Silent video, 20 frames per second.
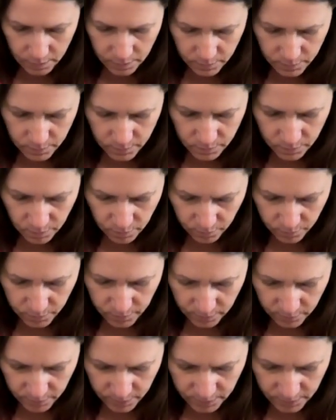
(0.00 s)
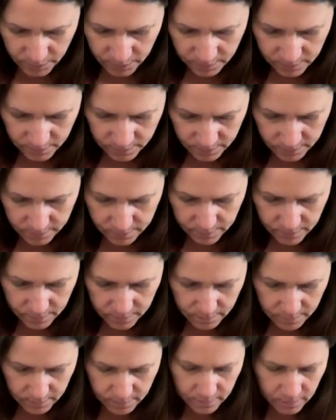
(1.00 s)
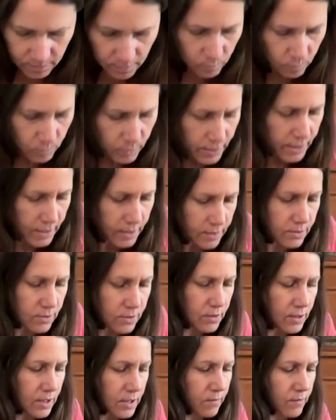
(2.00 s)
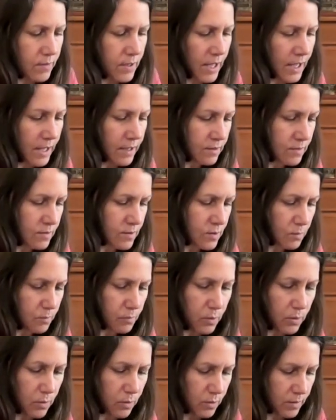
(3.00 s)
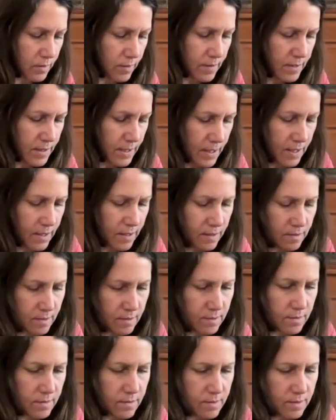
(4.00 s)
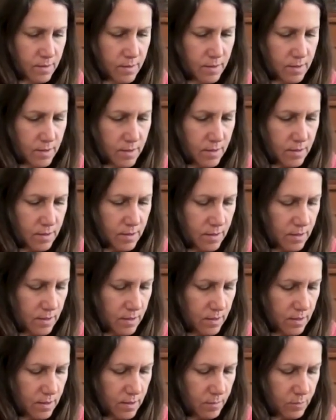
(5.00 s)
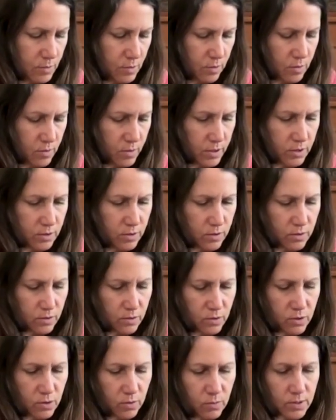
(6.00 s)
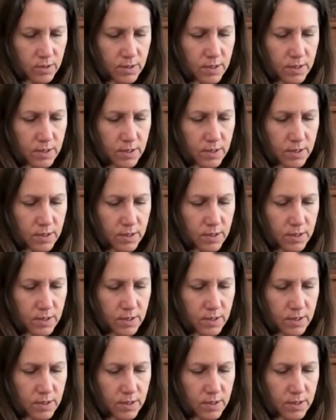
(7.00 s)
So there is a way to give added support there. I'm not going to do it